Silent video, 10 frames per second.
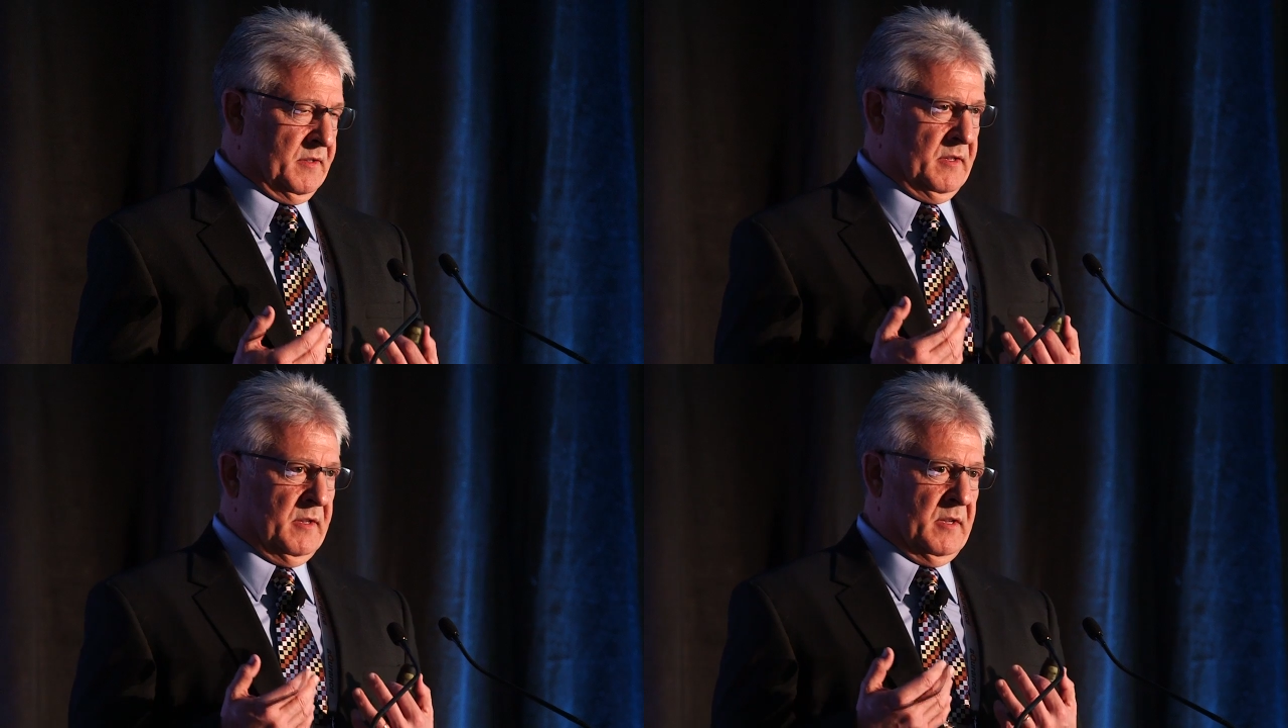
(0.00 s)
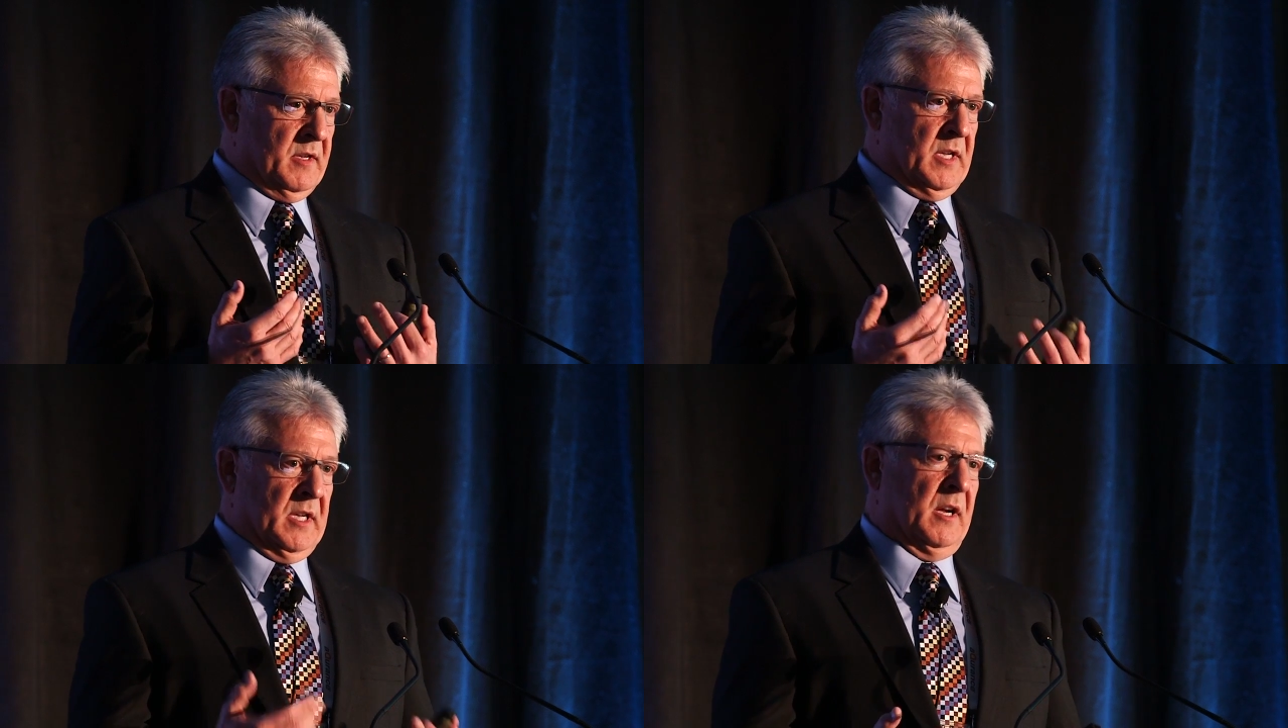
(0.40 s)

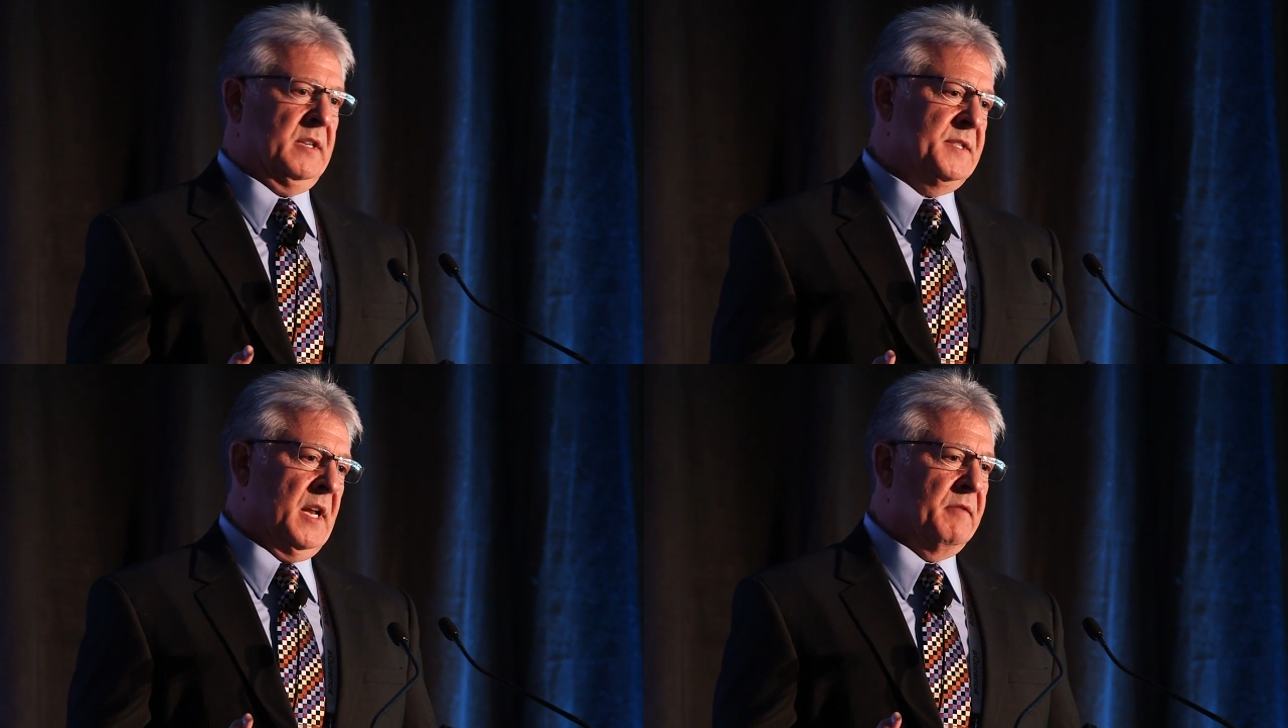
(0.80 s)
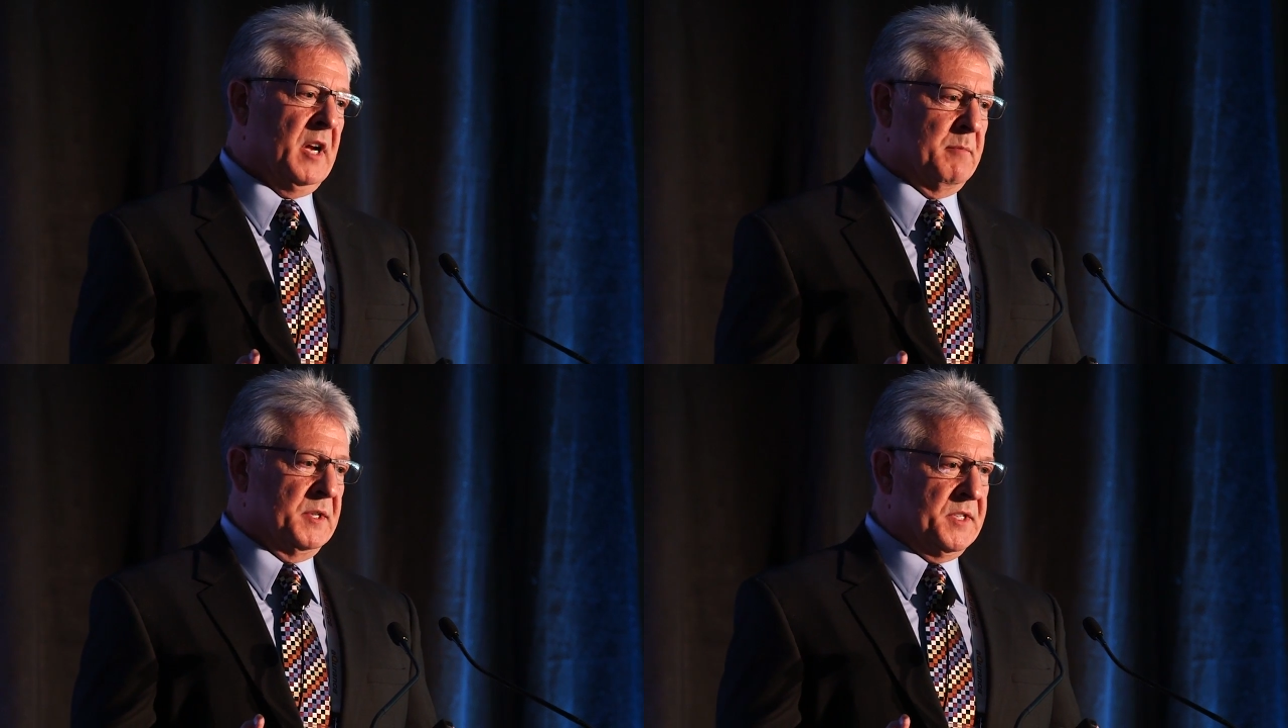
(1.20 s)
the incentive
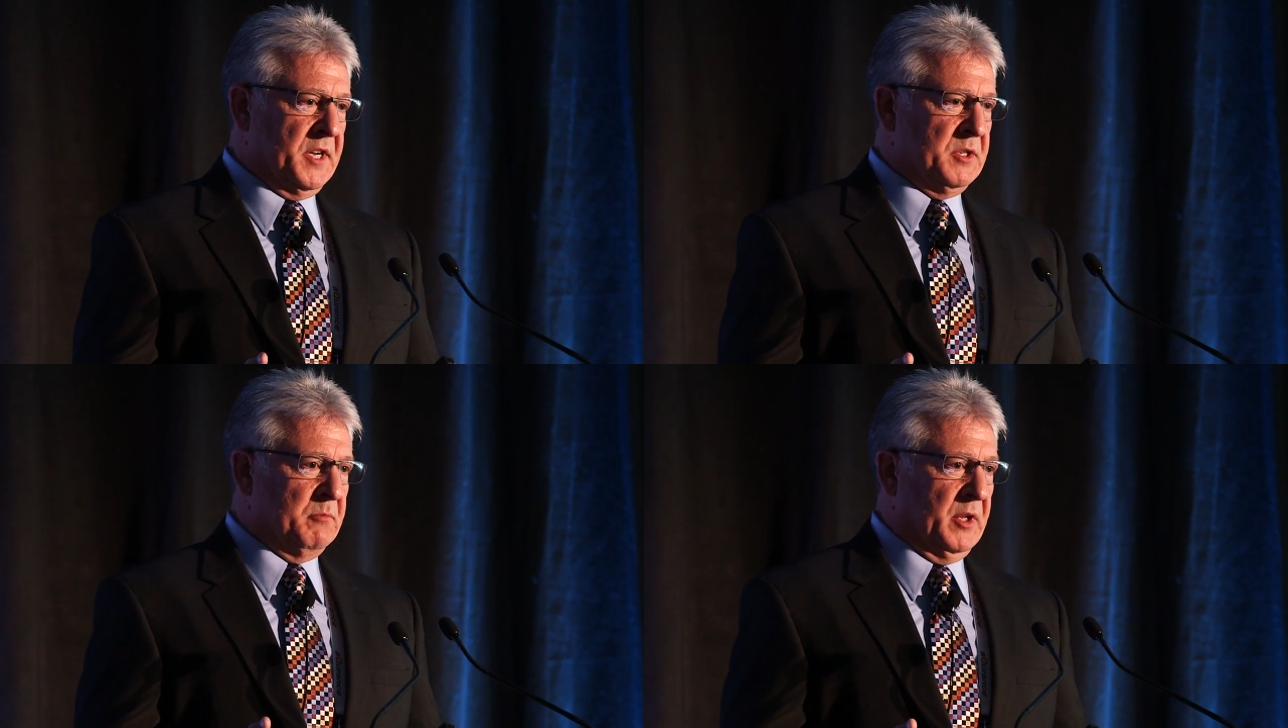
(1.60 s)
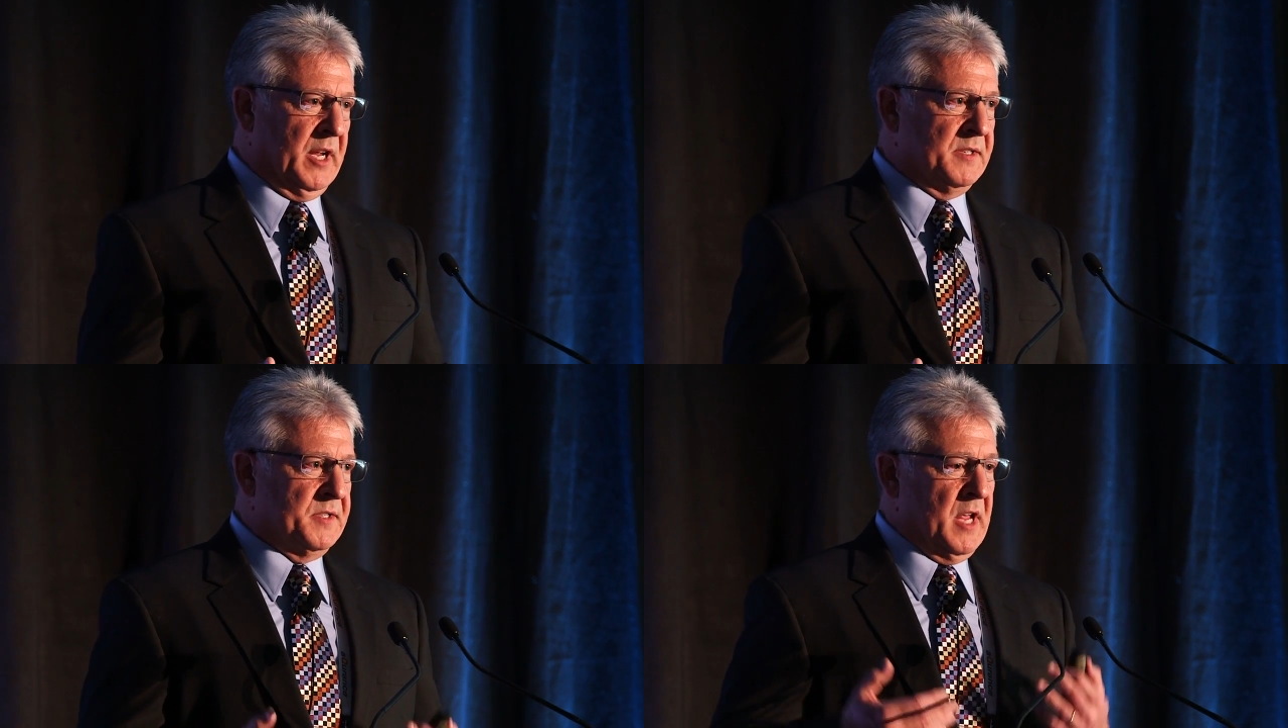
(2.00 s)
compensation
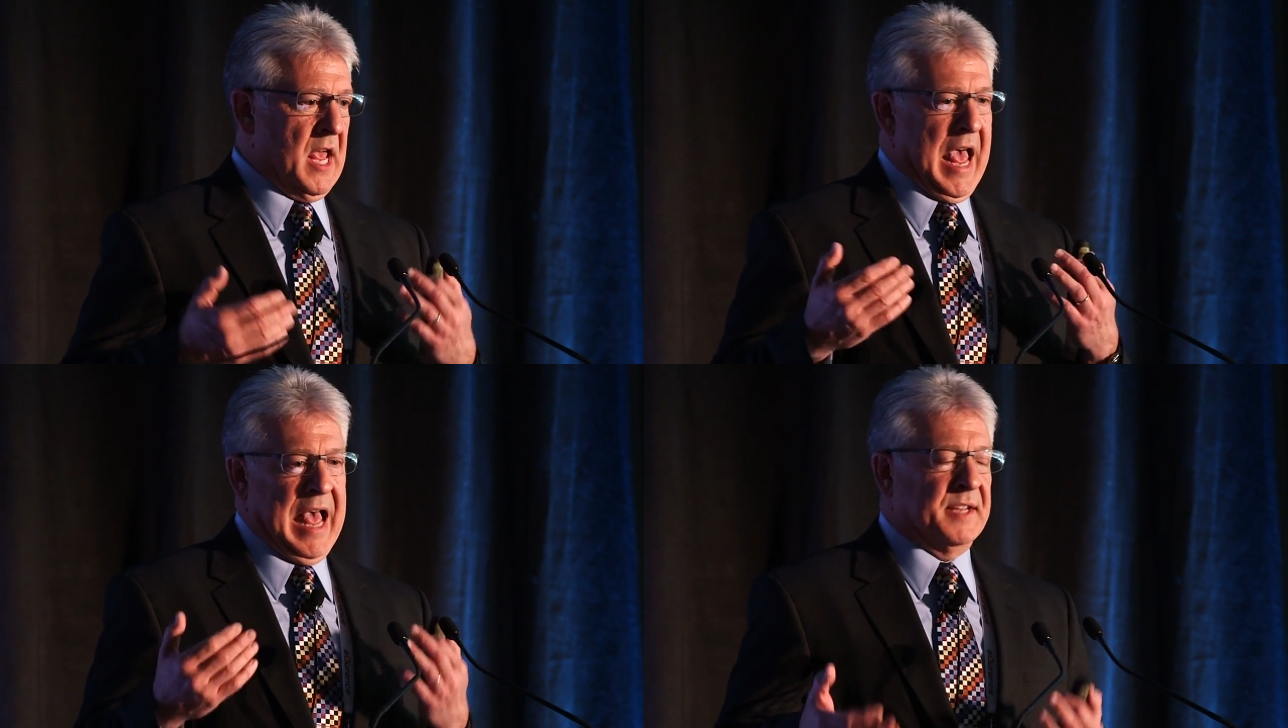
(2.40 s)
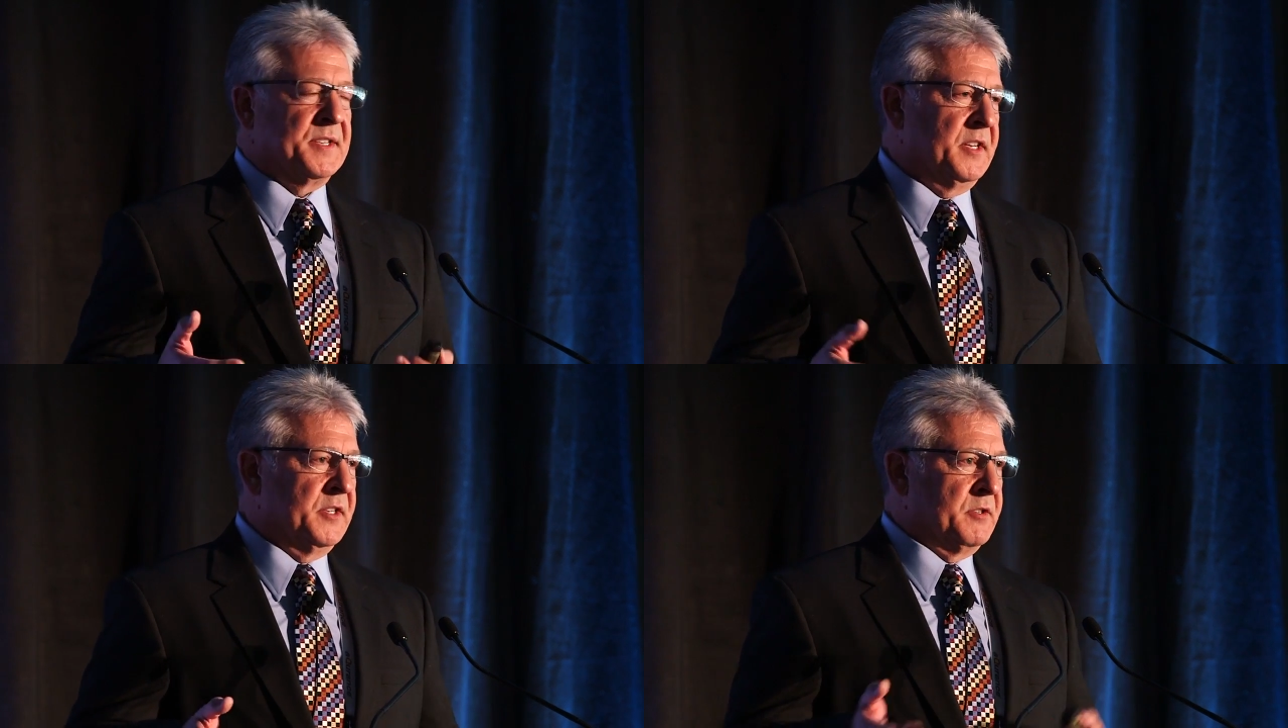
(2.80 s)
plans as
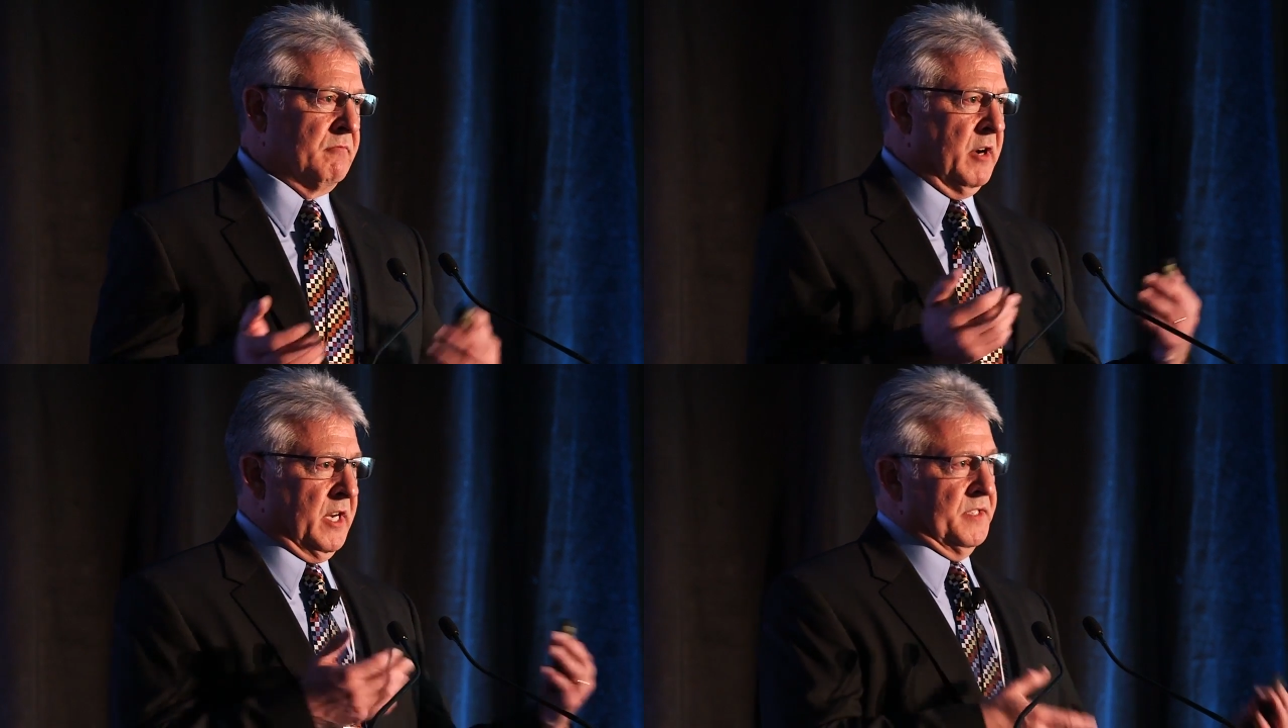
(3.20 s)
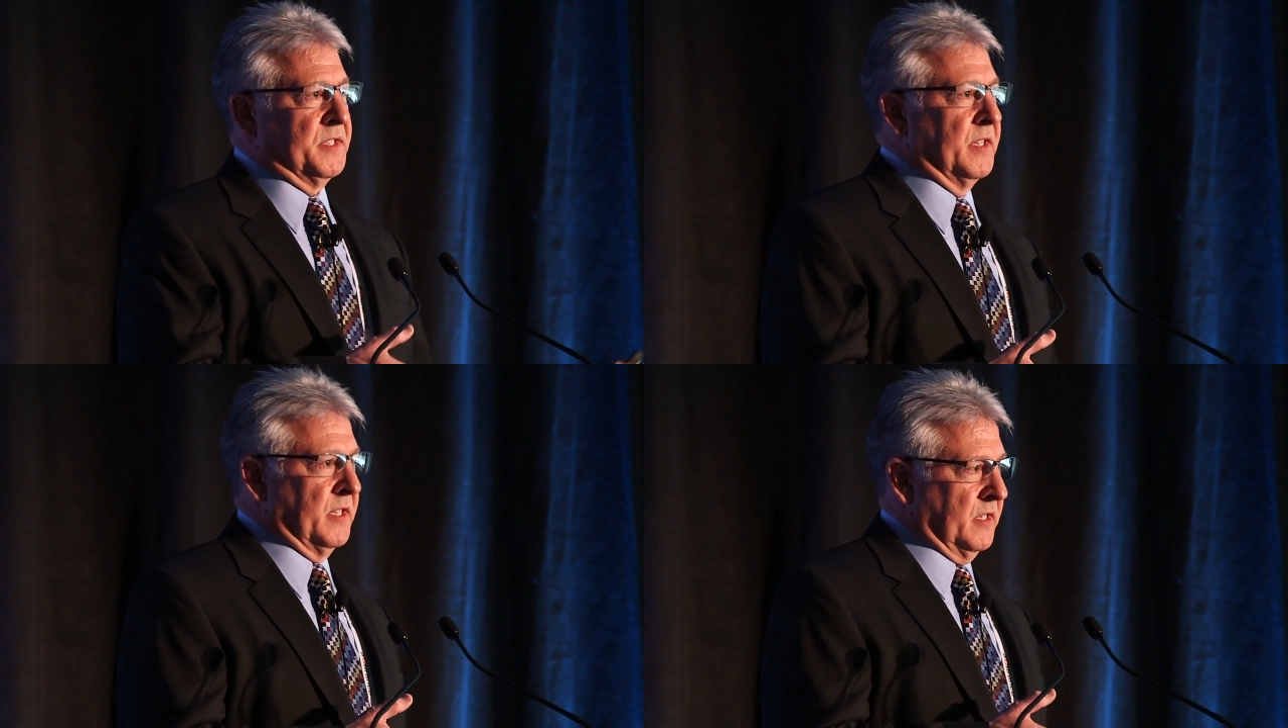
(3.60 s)
is right
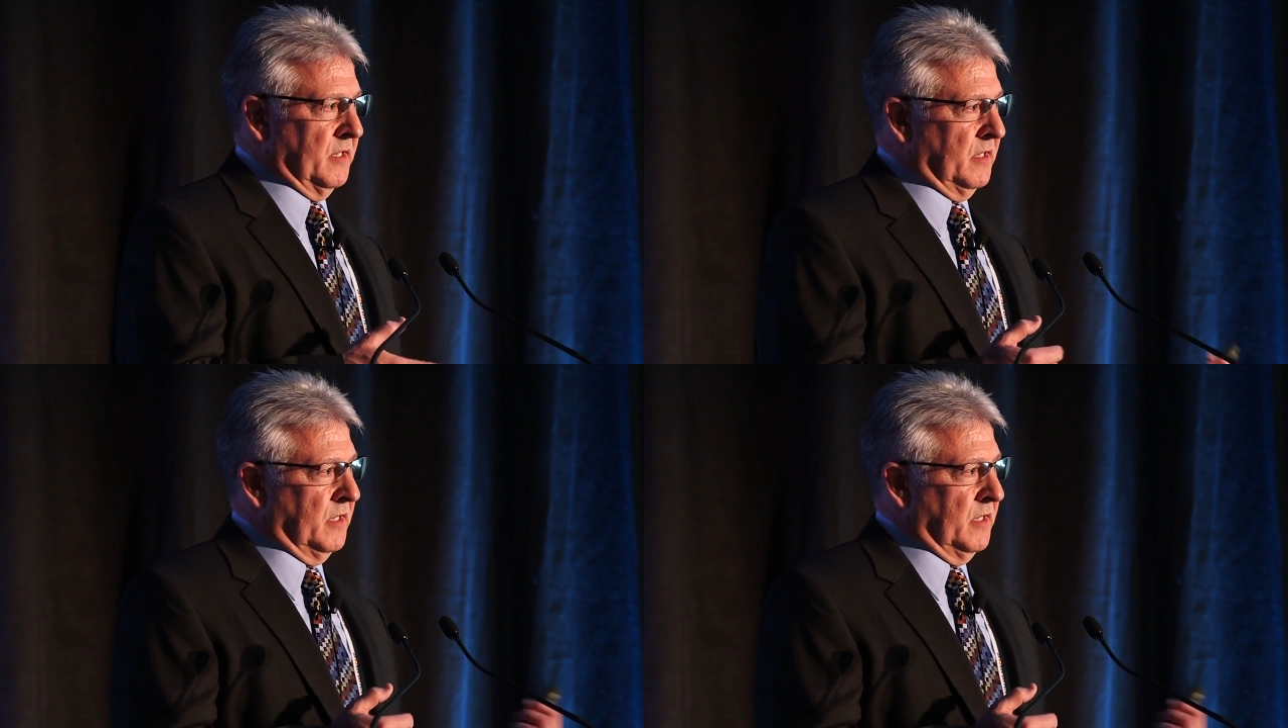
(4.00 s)
into the